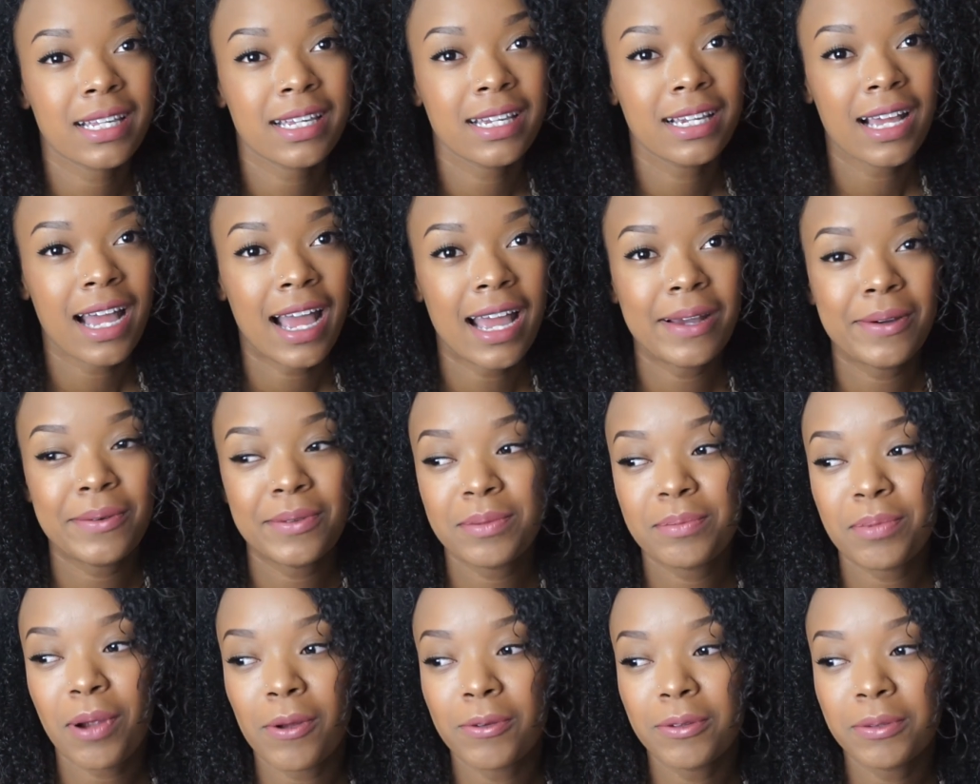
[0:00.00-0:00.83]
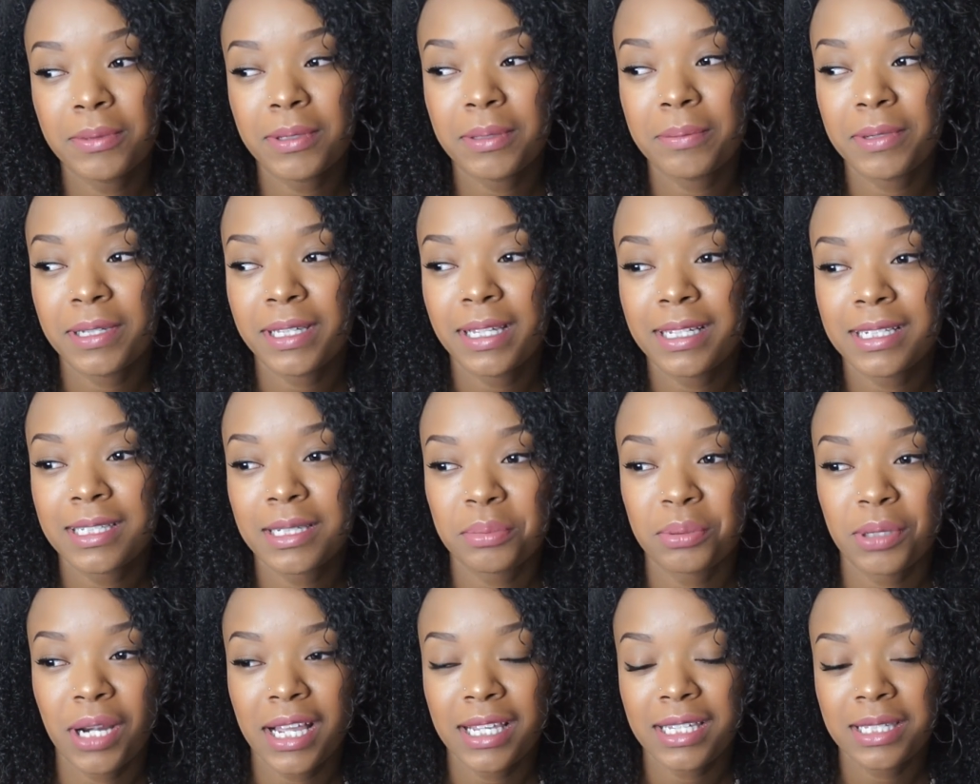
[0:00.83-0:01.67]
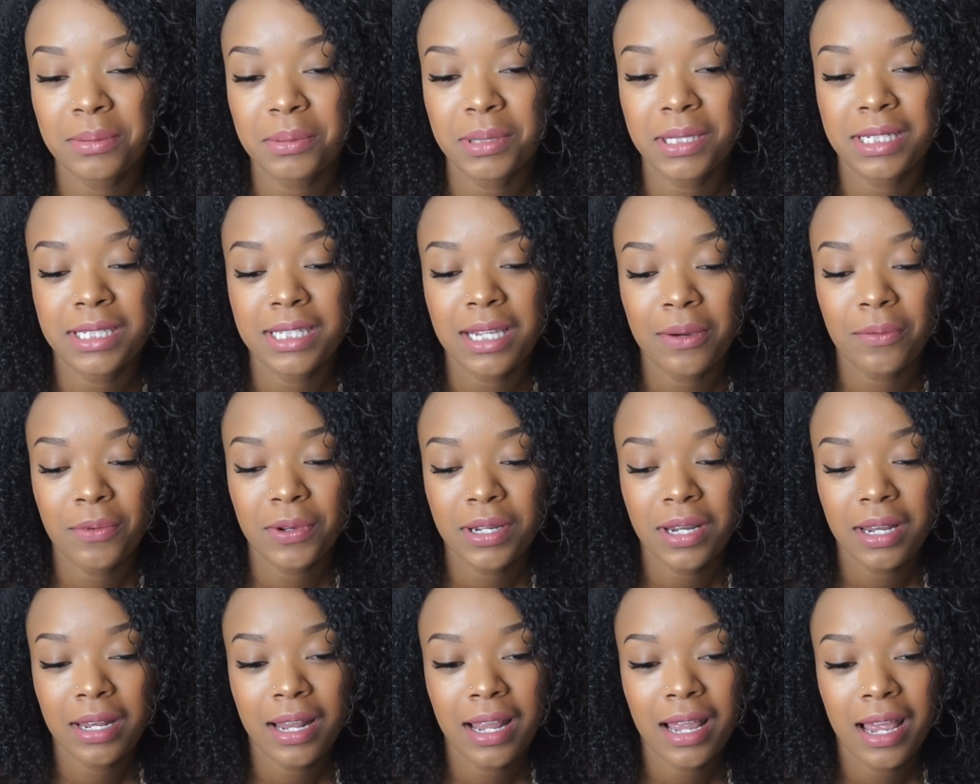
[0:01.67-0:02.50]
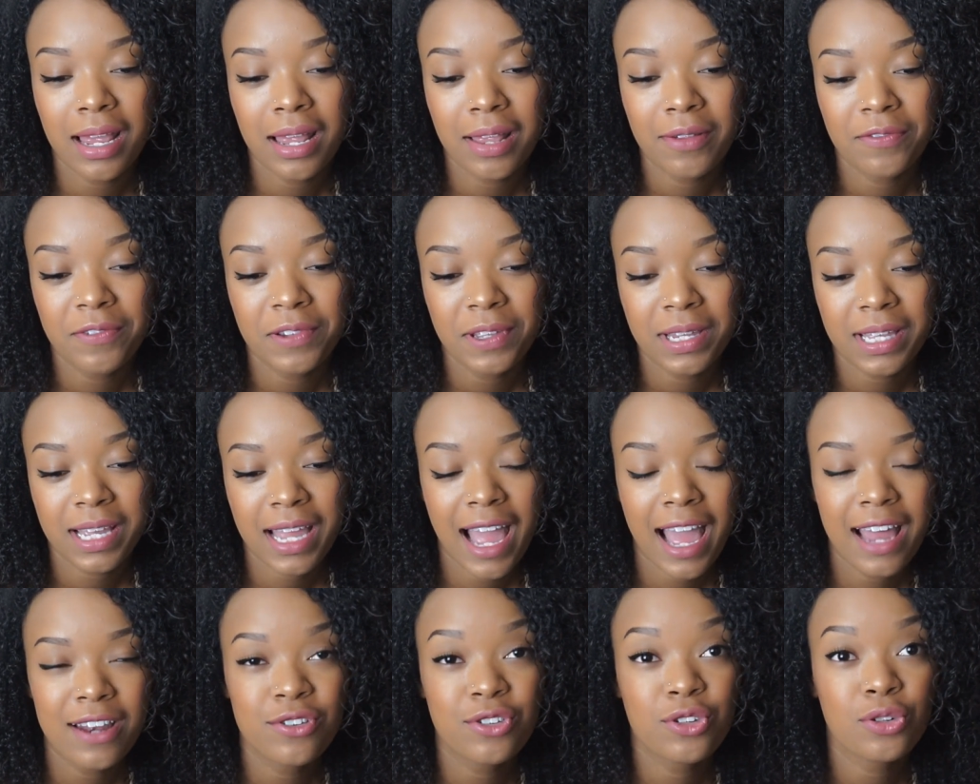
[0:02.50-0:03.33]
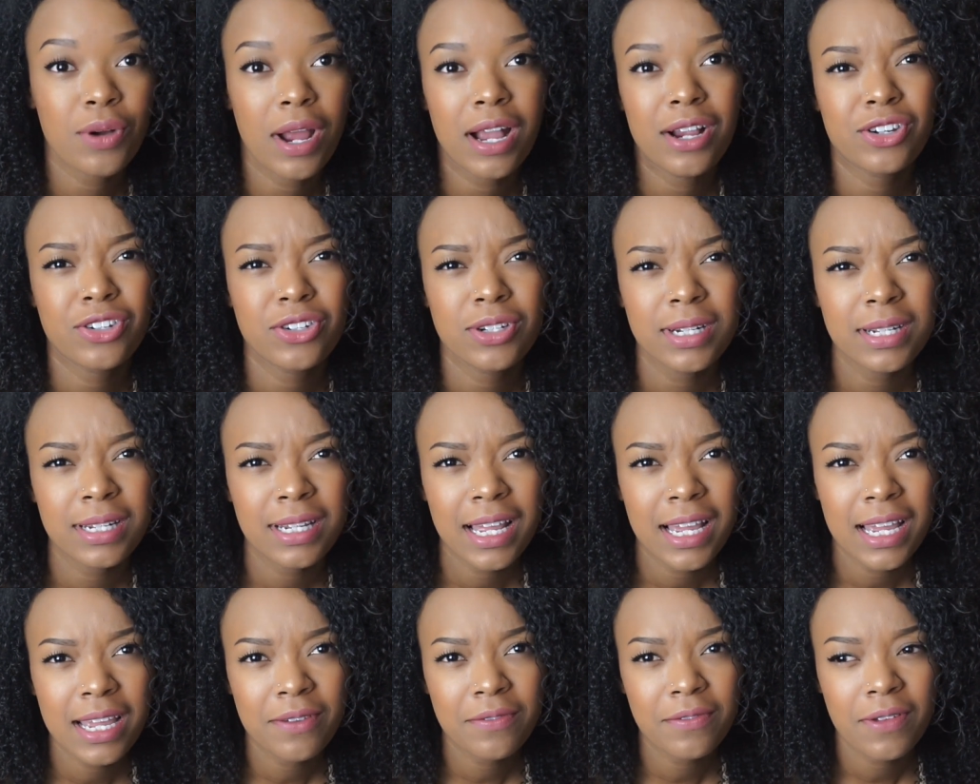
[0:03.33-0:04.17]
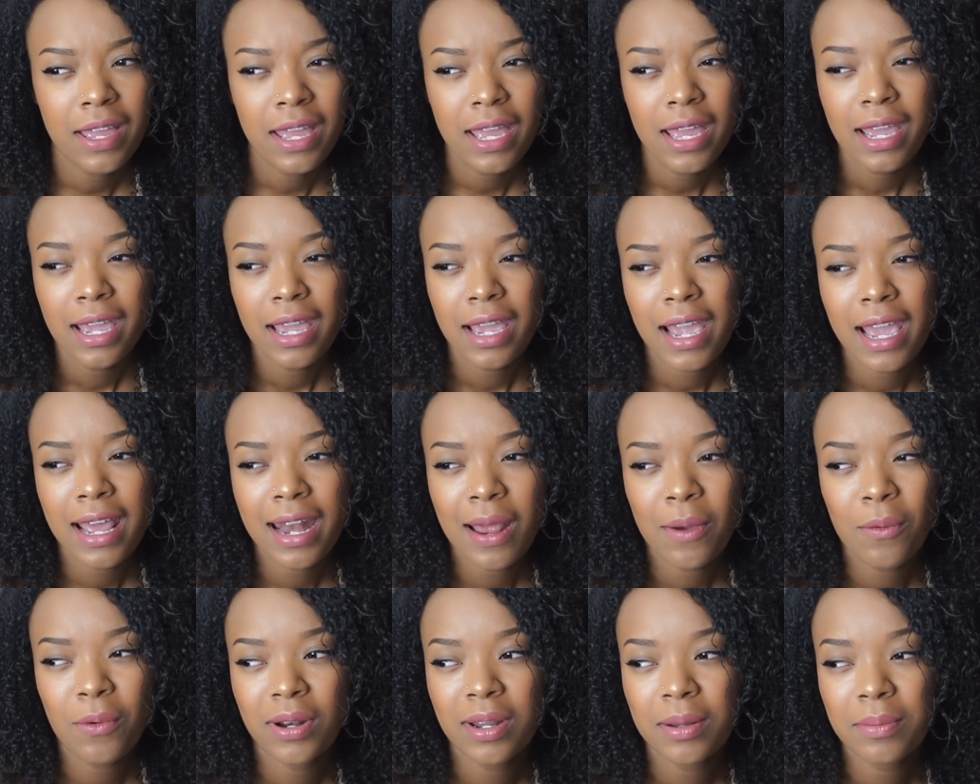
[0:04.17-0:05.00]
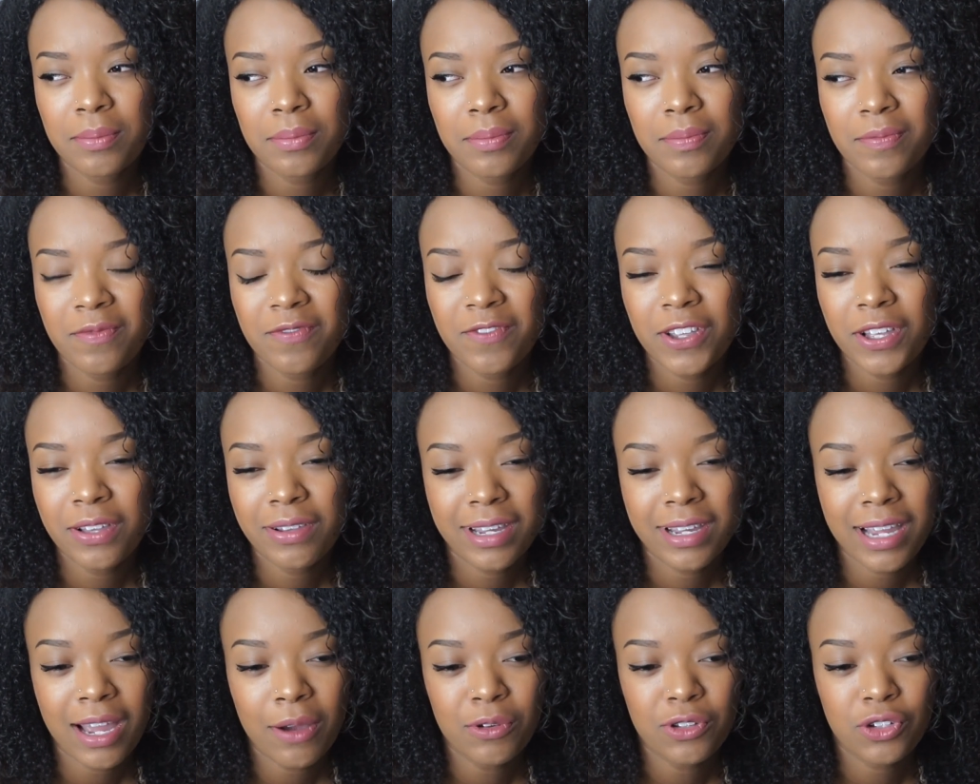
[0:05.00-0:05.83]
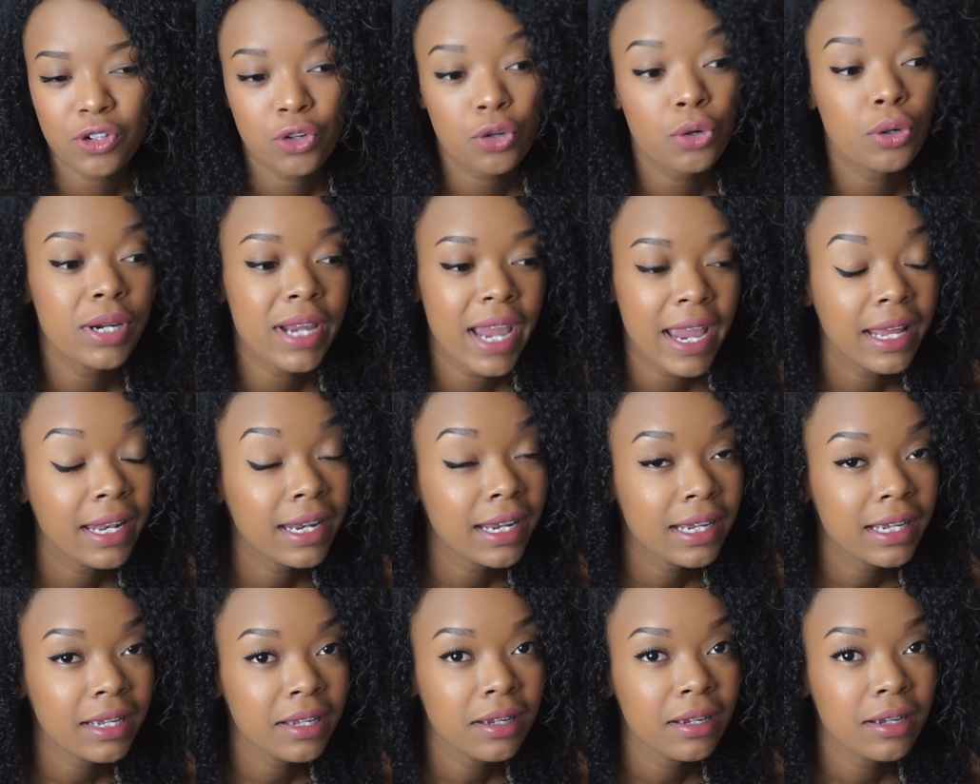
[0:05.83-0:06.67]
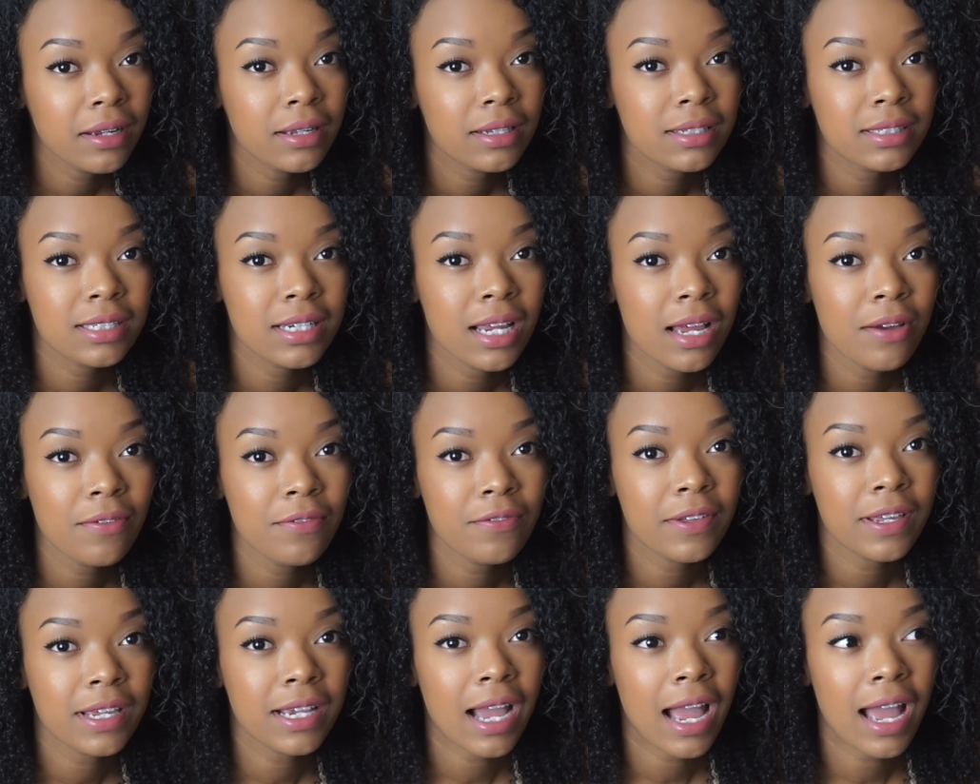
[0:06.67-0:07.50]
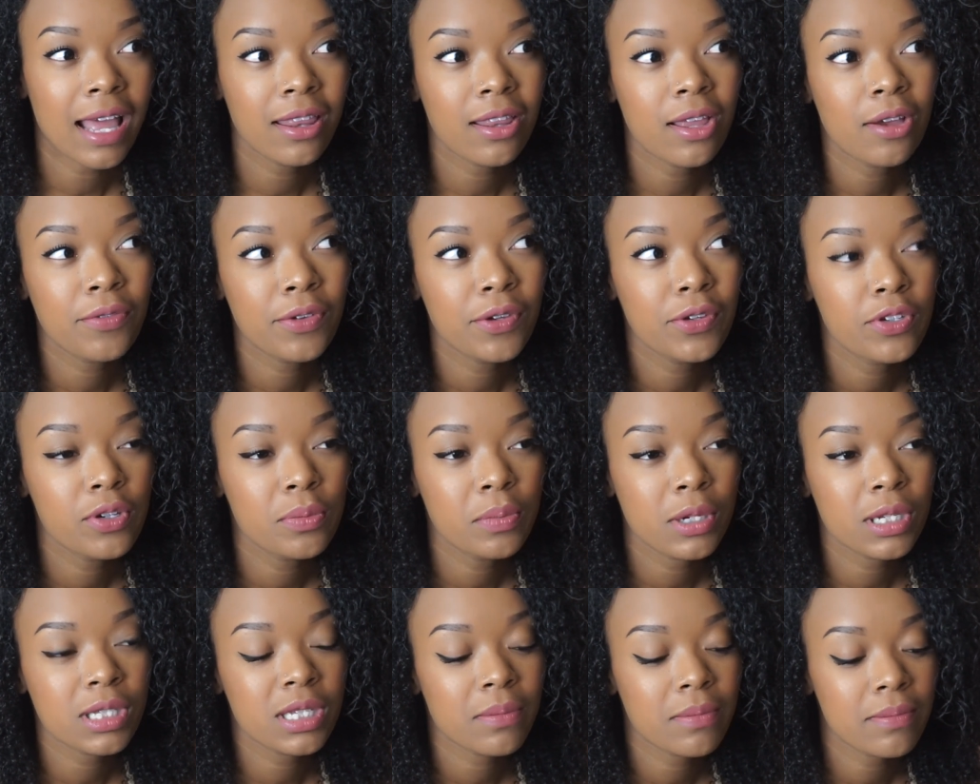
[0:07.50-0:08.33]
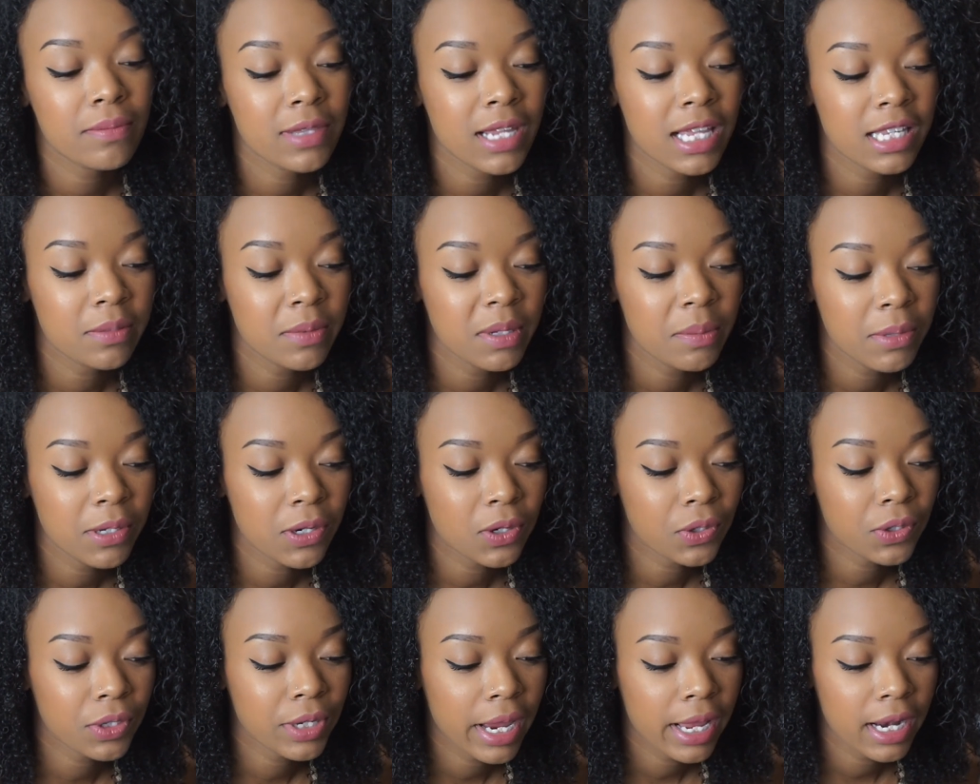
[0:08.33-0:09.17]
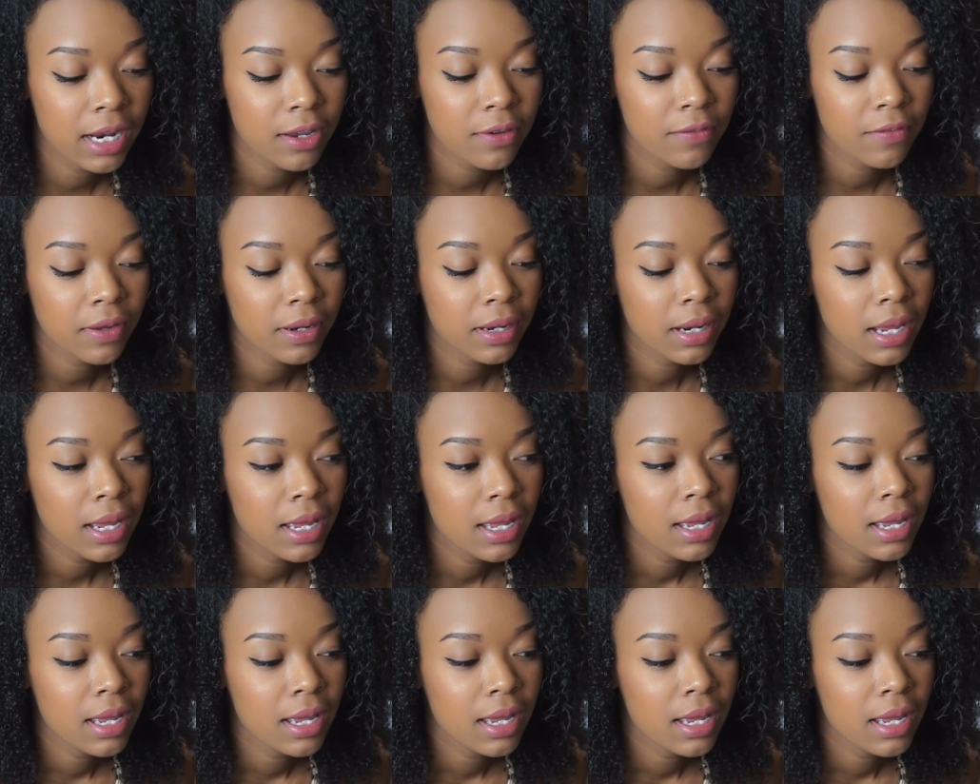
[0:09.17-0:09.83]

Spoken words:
Like, I would probably be like depressed because I wouldn't feel like I had a direction in life, and I wouldn't feel like I was creating stuff. Like, I love YouTube because it lets me be creative, and